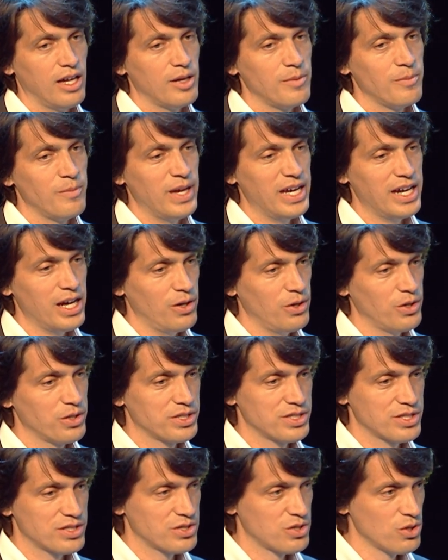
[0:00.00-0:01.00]

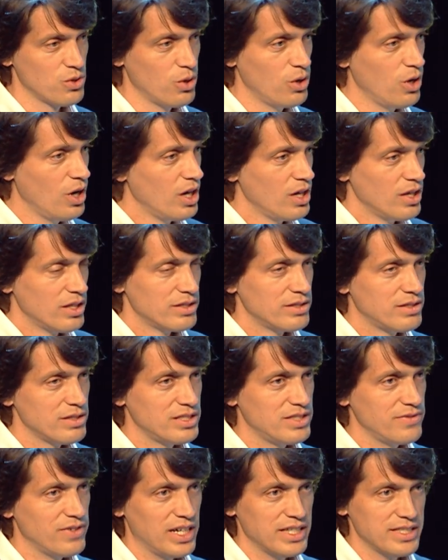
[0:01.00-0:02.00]
megahertz. So the
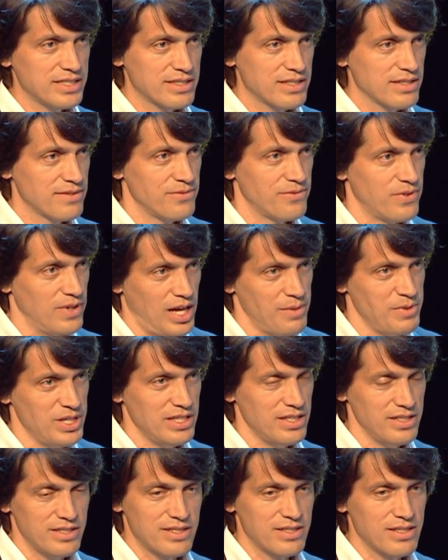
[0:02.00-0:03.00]
device, I mean,
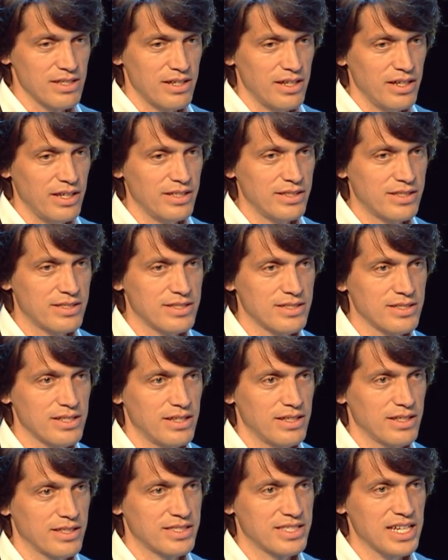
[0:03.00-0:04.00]
it's
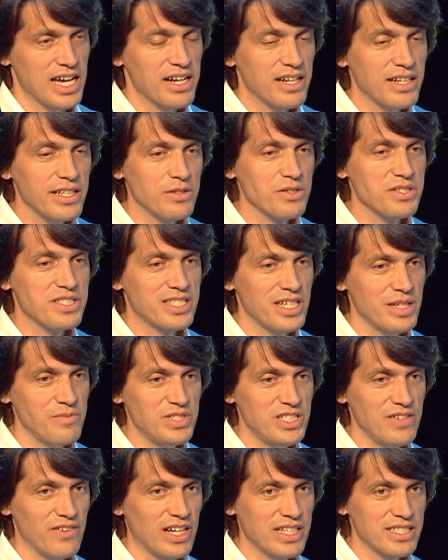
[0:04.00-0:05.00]
exactly the same
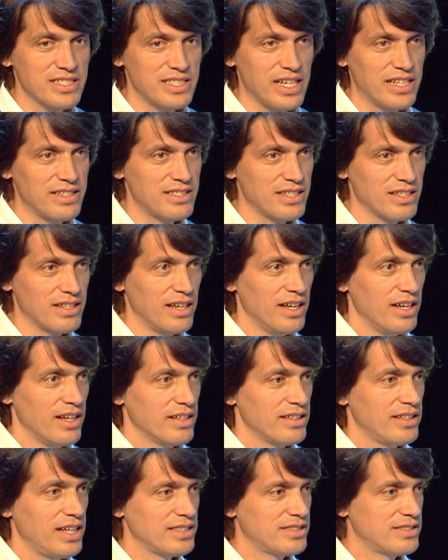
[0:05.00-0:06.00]
device that
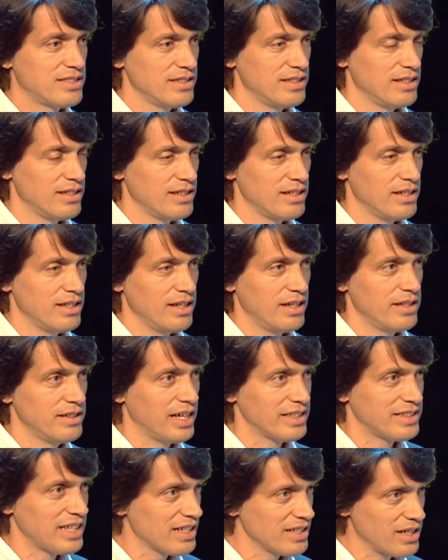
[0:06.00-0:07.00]

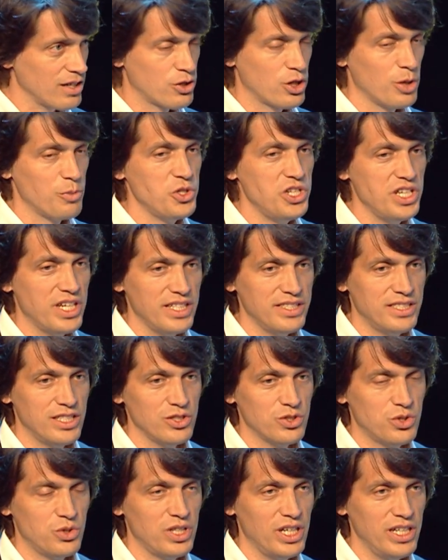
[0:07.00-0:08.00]
are
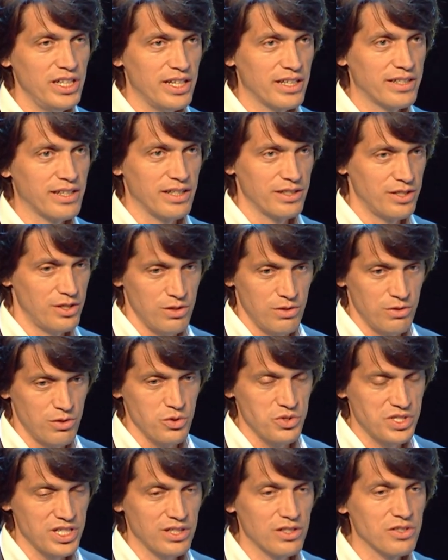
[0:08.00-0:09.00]
communicating today, that are
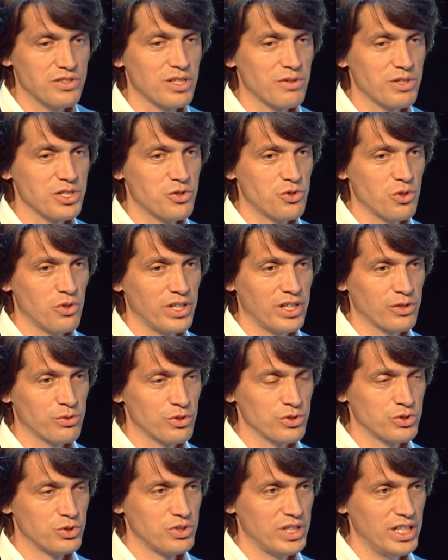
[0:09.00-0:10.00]
using the terrestrial
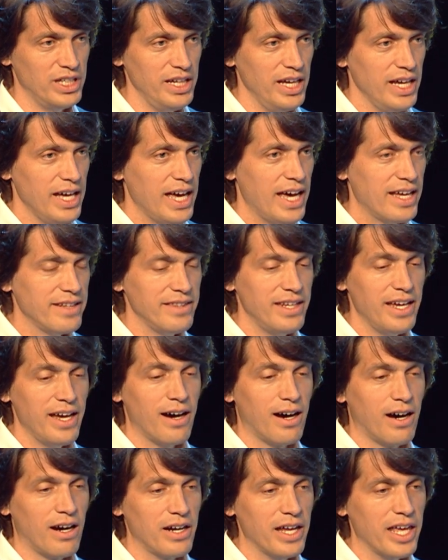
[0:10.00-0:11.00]
network today, and they
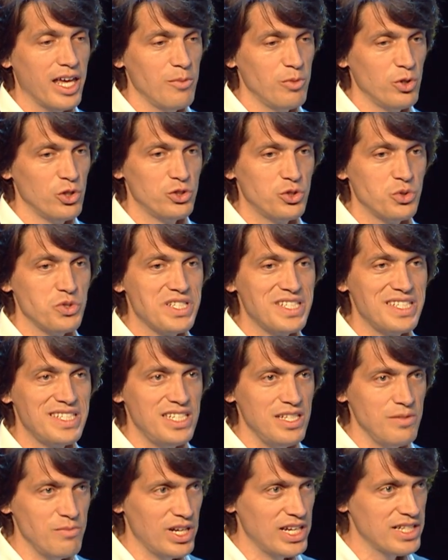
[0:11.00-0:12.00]
are able to
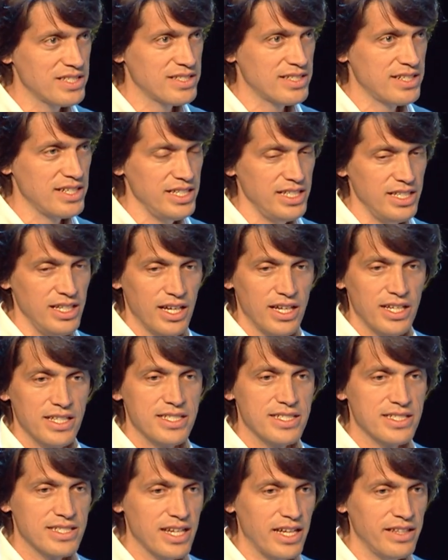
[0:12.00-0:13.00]
seamlessly
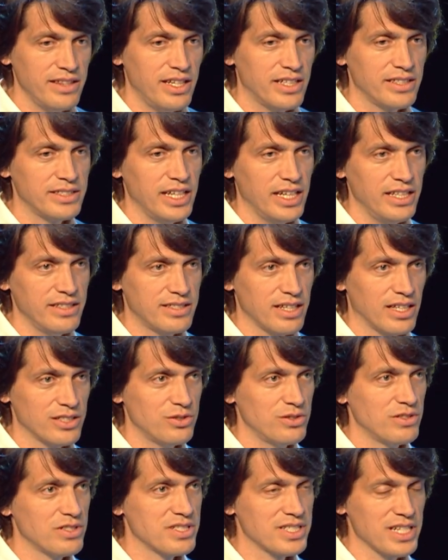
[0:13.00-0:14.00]
send their data
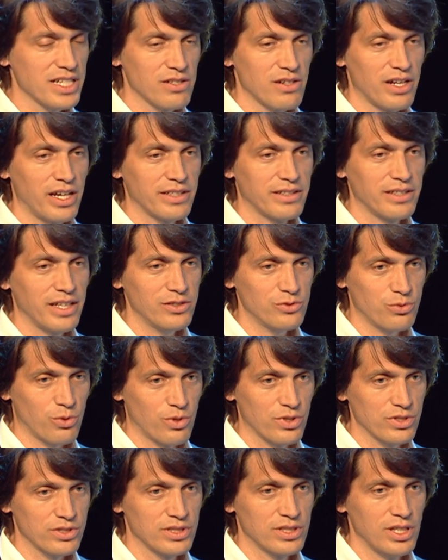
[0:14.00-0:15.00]
to the satellite
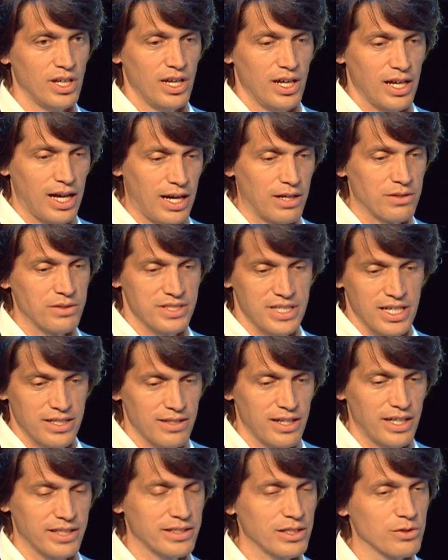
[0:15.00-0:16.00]
networks, our
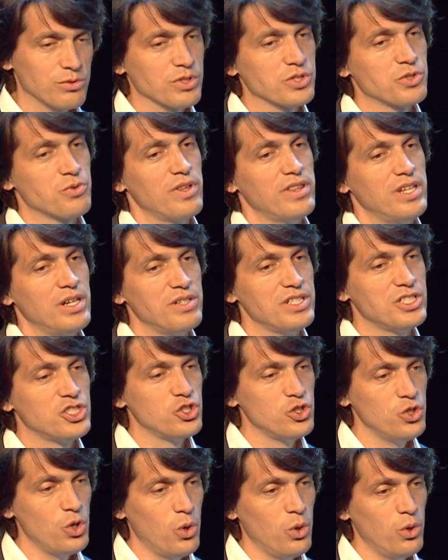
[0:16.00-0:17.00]
satellite networks, when there is
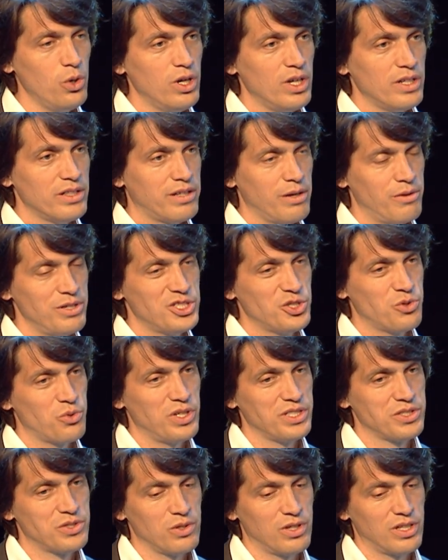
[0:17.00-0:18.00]
no
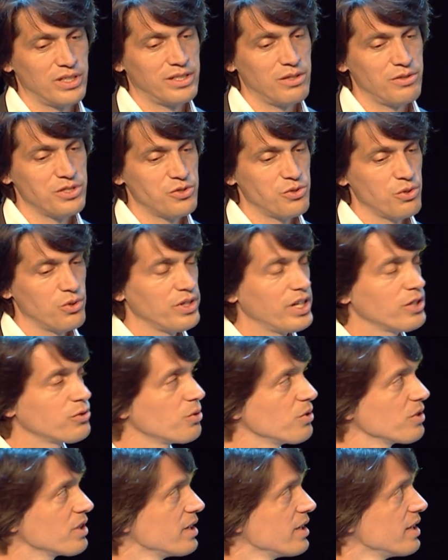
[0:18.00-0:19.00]
terrestrial
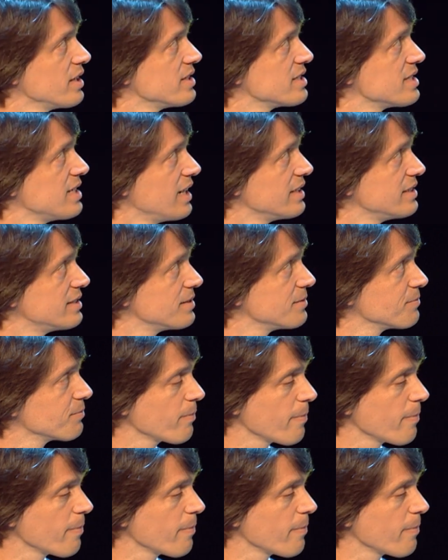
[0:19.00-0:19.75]
network in sight.